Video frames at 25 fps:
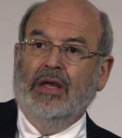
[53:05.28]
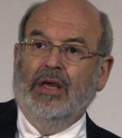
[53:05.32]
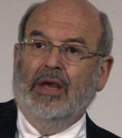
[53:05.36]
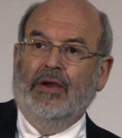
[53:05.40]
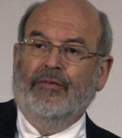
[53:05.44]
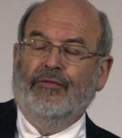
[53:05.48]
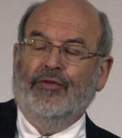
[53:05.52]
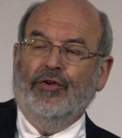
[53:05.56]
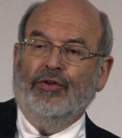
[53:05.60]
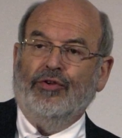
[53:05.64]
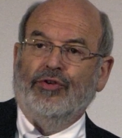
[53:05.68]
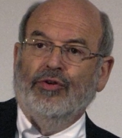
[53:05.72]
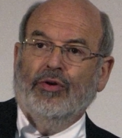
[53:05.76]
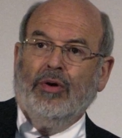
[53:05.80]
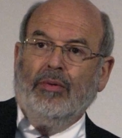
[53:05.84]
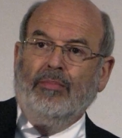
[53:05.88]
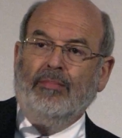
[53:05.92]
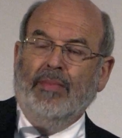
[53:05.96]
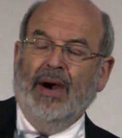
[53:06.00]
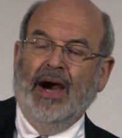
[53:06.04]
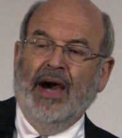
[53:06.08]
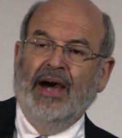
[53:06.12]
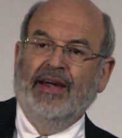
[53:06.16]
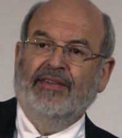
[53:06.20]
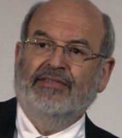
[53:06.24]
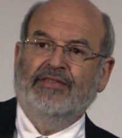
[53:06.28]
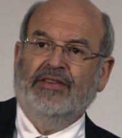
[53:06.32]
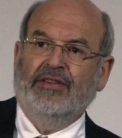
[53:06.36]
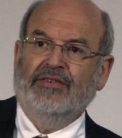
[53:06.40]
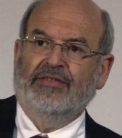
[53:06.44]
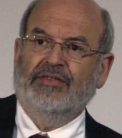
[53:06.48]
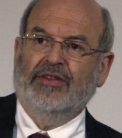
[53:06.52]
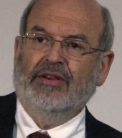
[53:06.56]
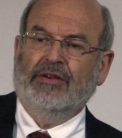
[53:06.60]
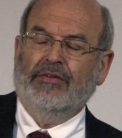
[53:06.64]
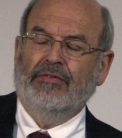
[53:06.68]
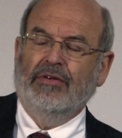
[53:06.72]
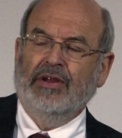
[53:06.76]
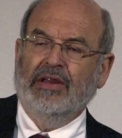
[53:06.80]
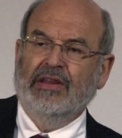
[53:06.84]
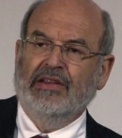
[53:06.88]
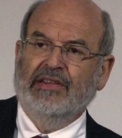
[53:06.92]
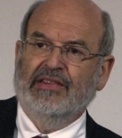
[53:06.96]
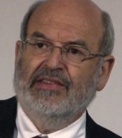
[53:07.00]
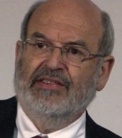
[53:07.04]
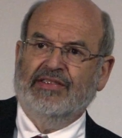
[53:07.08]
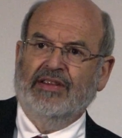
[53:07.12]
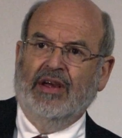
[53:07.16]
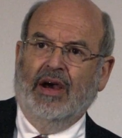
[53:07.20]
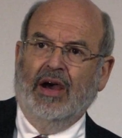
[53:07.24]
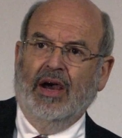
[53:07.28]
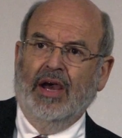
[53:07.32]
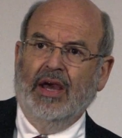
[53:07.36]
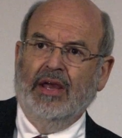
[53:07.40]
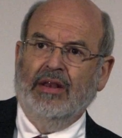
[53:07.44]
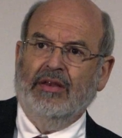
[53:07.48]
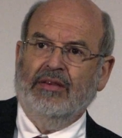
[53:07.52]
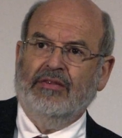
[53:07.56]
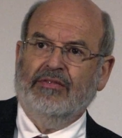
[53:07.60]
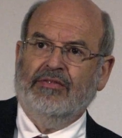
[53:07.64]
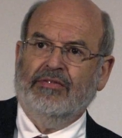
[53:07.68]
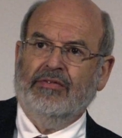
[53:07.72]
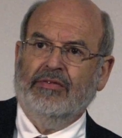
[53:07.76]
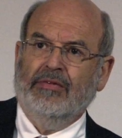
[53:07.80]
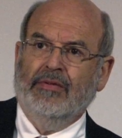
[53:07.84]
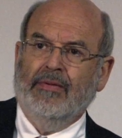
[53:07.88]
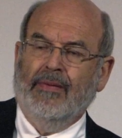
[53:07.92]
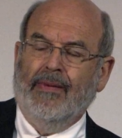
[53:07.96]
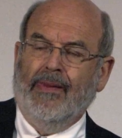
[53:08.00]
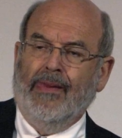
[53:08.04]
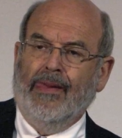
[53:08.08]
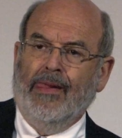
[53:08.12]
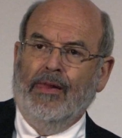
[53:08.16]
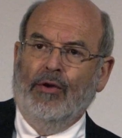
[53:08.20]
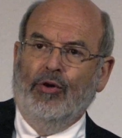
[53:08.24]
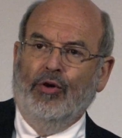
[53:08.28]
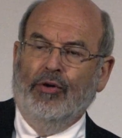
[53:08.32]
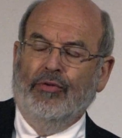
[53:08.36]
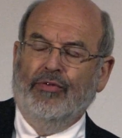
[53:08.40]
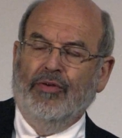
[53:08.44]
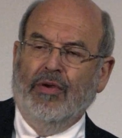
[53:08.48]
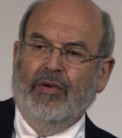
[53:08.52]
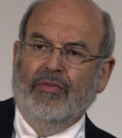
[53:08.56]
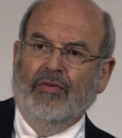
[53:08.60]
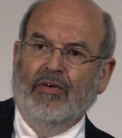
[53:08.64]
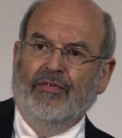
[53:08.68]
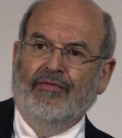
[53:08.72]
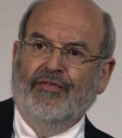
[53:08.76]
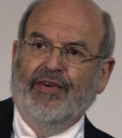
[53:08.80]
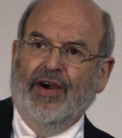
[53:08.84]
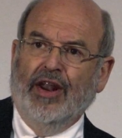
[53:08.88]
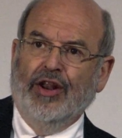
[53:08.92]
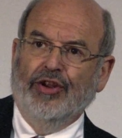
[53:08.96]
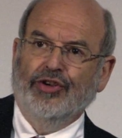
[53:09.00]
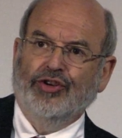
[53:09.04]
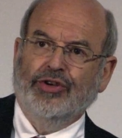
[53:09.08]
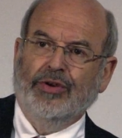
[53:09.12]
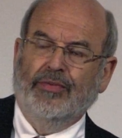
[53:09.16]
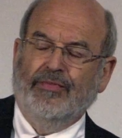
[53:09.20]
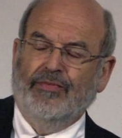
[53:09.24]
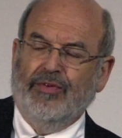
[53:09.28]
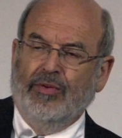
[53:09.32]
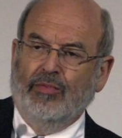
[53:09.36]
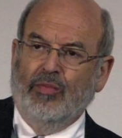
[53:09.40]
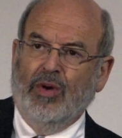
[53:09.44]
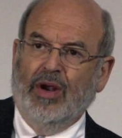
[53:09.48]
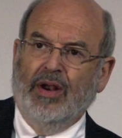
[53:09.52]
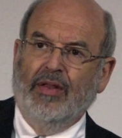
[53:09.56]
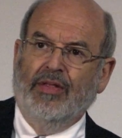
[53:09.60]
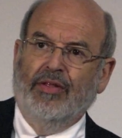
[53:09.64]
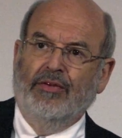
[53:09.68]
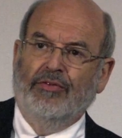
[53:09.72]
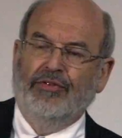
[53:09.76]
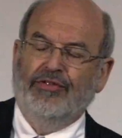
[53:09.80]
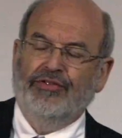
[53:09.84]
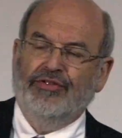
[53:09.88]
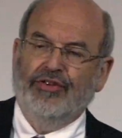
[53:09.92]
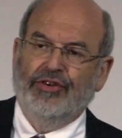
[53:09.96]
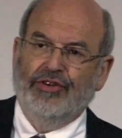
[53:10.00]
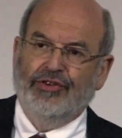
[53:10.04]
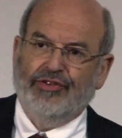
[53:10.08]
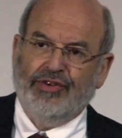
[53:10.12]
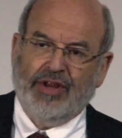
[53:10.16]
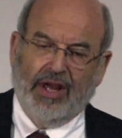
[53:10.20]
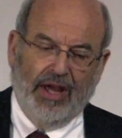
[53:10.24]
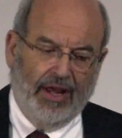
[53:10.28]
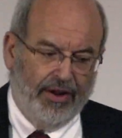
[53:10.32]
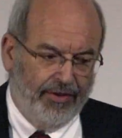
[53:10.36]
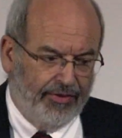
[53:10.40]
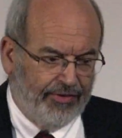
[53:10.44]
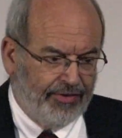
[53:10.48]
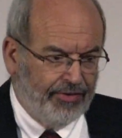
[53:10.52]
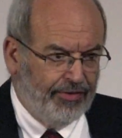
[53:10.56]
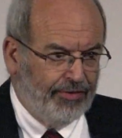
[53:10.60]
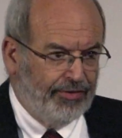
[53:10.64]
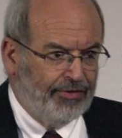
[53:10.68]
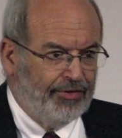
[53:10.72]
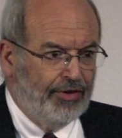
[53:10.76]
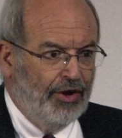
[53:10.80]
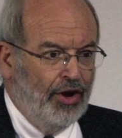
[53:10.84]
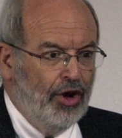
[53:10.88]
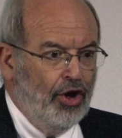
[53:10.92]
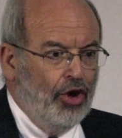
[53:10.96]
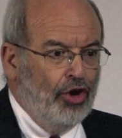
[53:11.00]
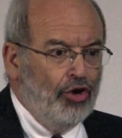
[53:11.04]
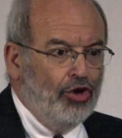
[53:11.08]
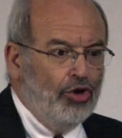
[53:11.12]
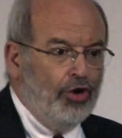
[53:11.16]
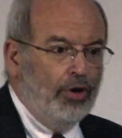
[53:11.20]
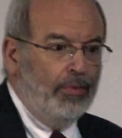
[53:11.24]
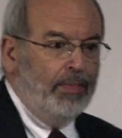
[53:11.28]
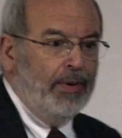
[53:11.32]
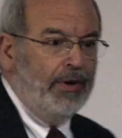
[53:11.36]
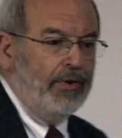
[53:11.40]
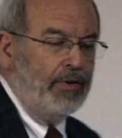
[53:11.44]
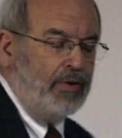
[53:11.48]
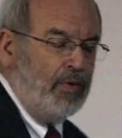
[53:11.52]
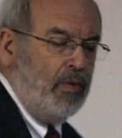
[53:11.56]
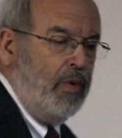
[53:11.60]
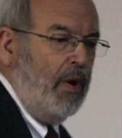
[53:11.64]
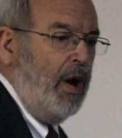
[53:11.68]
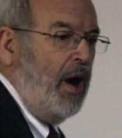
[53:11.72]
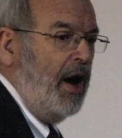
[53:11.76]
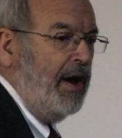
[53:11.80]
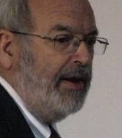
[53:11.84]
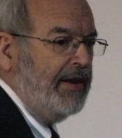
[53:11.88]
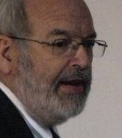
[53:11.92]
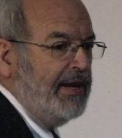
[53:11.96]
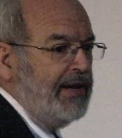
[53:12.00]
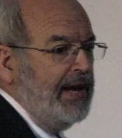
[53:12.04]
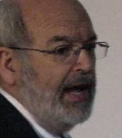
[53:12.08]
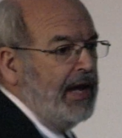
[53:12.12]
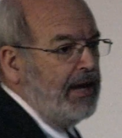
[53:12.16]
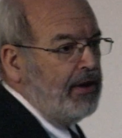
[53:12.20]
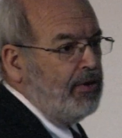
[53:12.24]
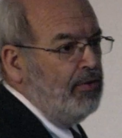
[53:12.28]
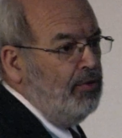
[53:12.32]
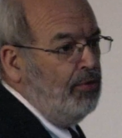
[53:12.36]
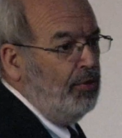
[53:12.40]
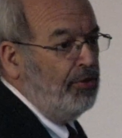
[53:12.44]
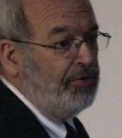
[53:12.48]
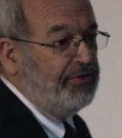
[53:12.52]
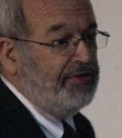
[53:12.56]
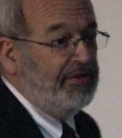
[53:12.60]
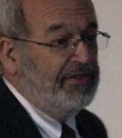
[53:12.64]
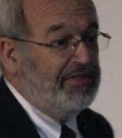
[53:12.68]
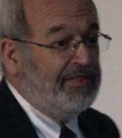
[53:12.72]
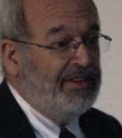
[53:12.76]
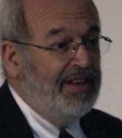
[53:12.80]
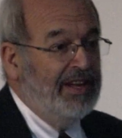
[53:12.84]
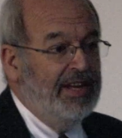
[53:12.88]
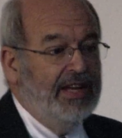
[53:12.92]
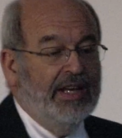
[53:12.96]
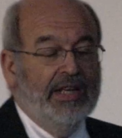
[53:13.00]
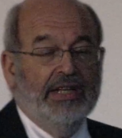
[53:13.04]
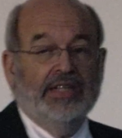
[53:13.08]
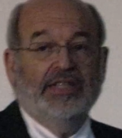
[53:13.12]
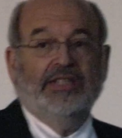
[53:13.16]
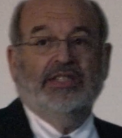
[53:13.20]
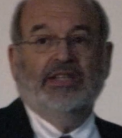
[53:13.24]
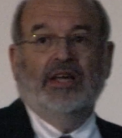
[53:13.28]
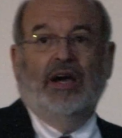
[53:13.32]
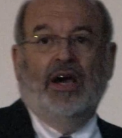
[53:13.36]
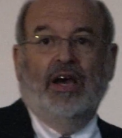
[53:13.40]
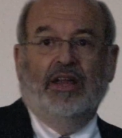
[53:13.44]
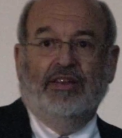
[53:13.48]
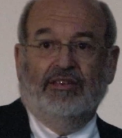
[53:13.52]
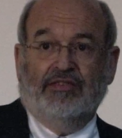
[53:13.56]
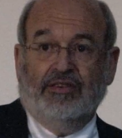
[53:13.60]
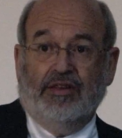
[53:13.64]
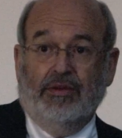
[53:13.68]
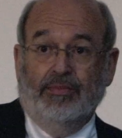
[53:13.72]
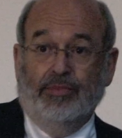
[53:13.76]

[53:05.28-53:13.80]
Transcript: if you do a master's degree in science, or if you have a fellowship from one of the research councils, you'll be required to take courses in science